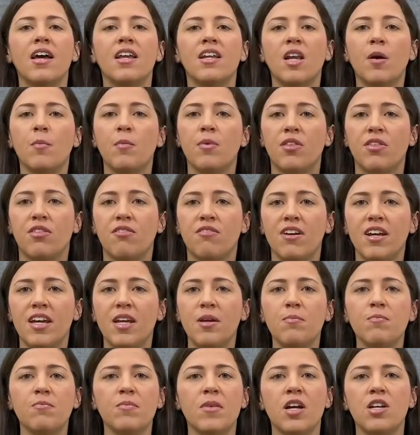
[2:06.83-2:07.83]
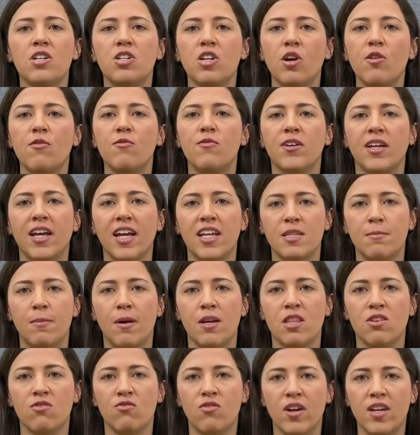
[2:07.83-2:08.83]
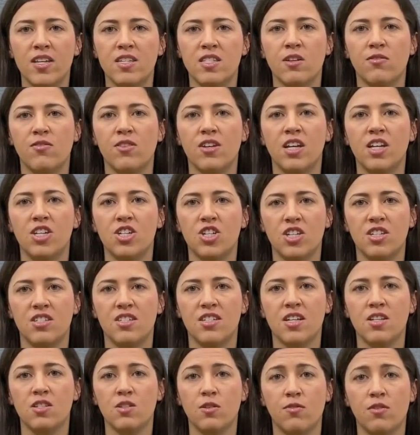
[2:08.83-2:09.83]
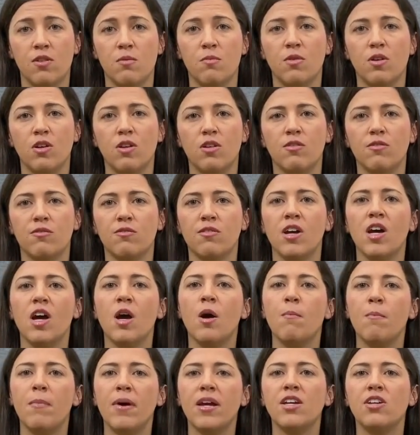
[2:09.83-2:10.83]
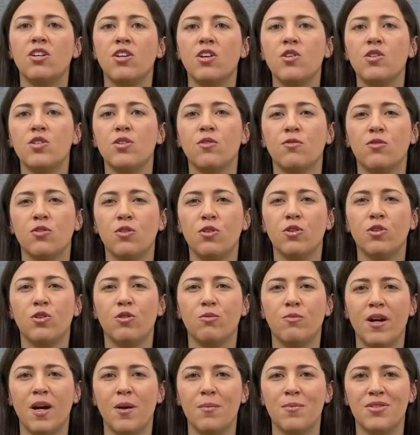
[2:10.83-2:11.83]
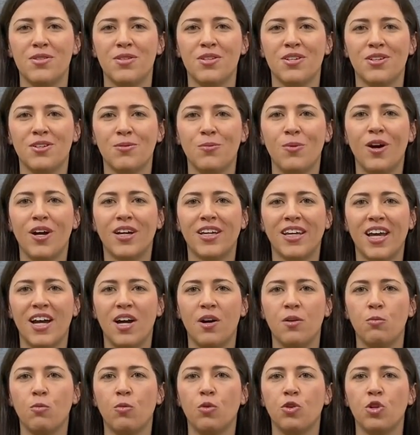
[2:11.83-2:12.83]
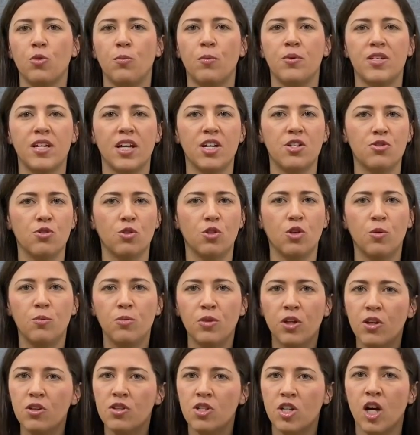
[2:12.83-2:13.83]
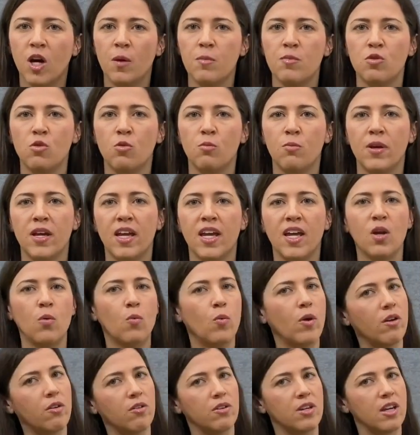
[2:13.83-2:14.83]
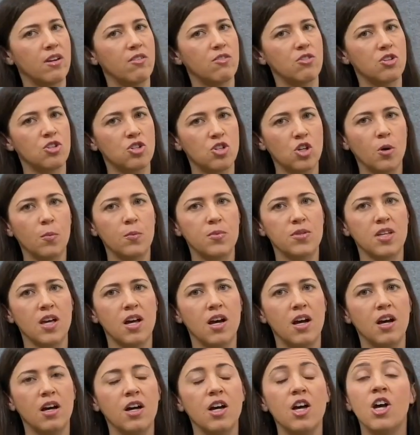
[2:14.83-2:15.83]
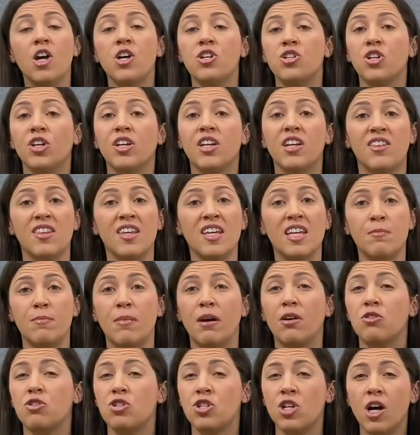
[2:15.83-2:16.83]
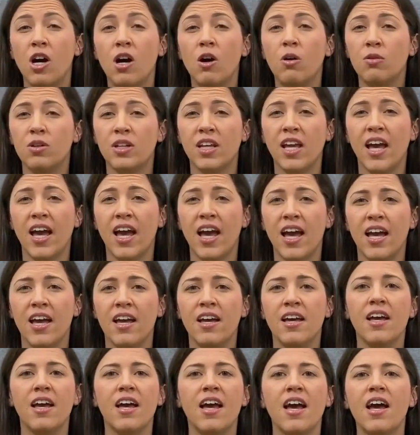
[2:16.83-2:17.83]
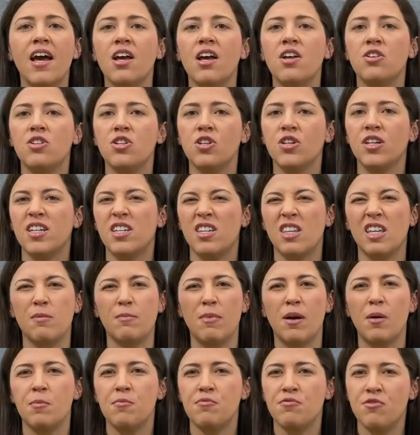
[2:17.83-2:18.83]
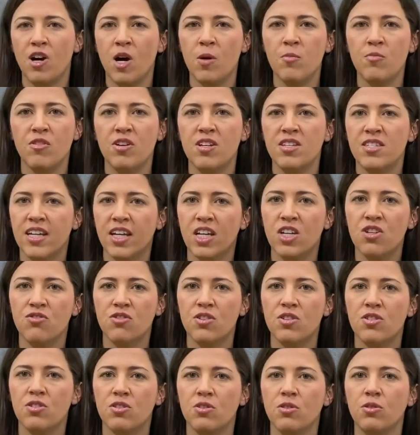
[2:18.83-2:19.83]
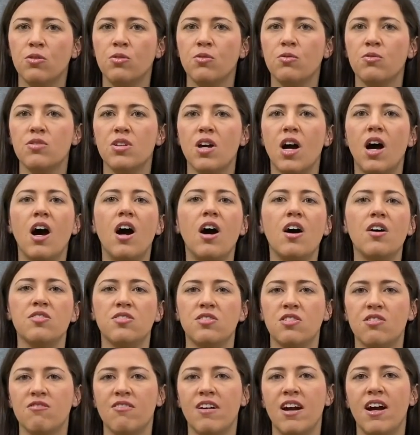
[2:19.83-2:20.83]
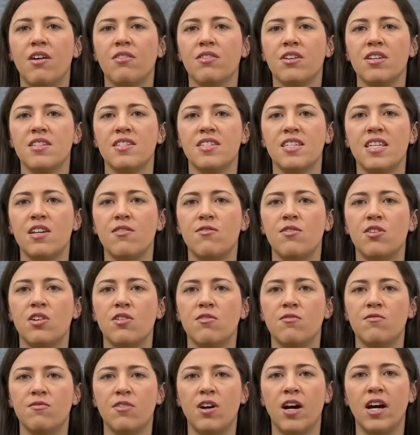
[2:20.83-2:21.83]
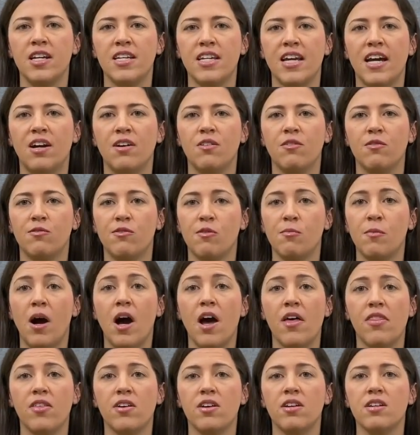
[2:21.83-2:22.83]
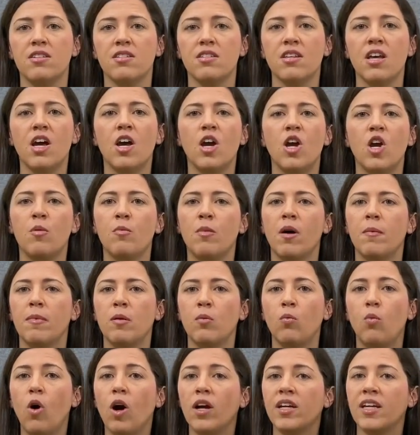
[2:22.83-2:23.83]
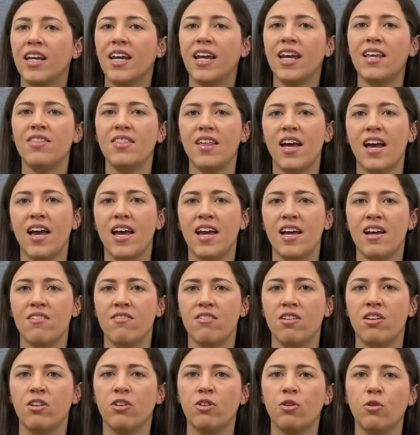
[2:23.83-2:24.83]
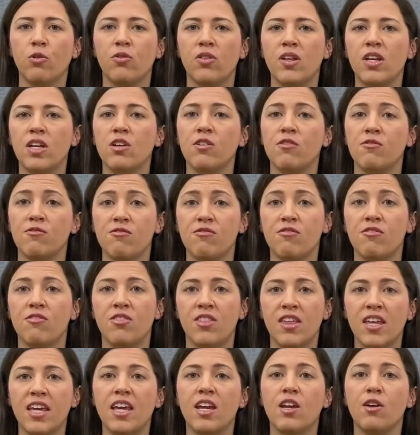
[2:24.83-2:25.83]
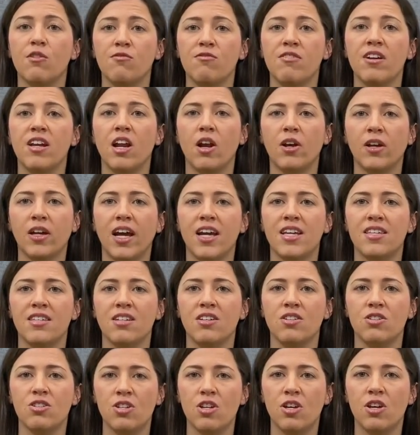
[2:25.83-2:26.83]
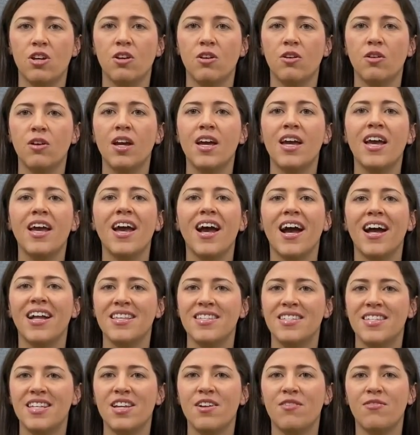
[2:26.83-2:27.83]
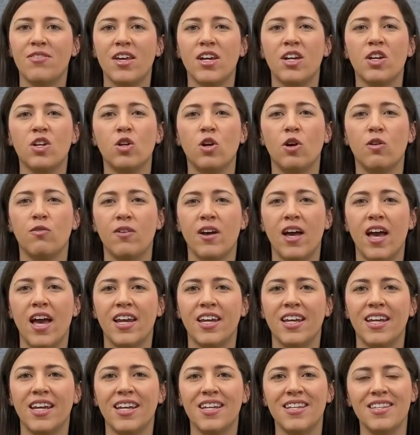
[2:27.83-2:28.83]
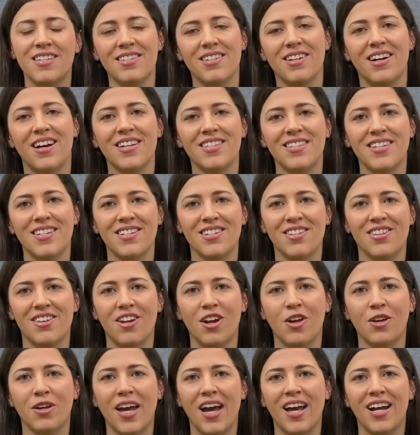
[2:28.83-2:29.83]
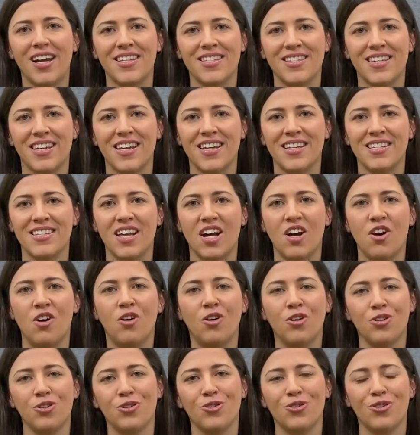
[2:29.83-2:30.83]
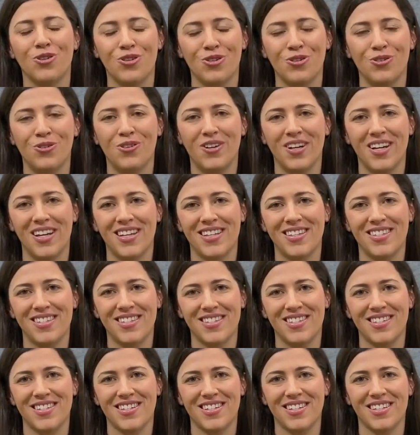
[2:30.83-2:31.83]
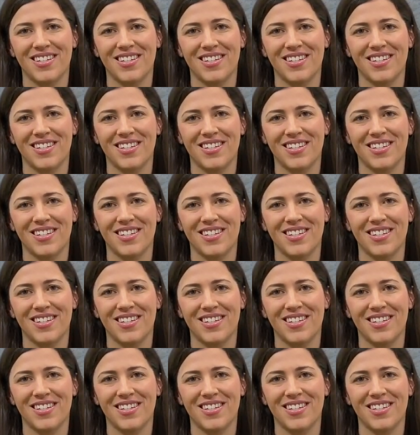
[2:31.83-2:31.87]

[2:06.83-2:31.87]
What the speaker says: Number three, don't forget about the rest of the logistics of the move. Make use of Google Maps to work out what your potential commute times will be, where your nearest shops are. Do you need to think about childcare? Do you need to think about primary and secondary schools? Ask around and see if you can find out from others who might be working in that area you're thinking of relocating to, and see if they can offer any insights into the localities that are on your shortlist.